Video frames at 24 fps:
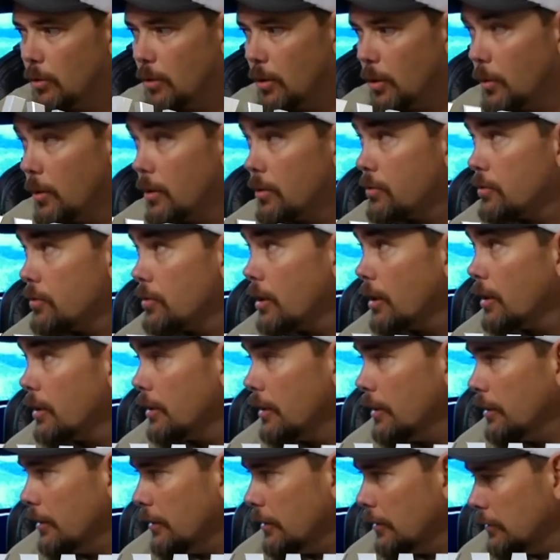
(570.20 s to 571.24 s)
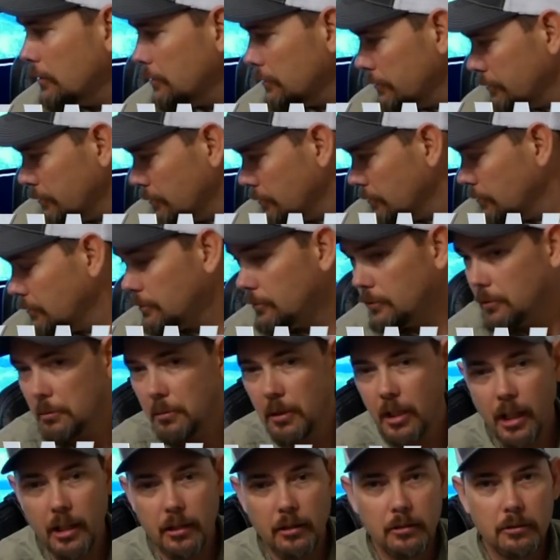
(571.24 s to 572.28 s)
What's to say here?
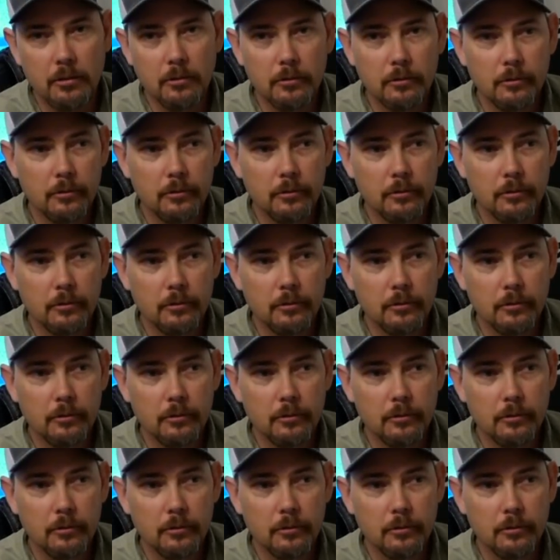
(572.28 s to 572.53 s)
Kind of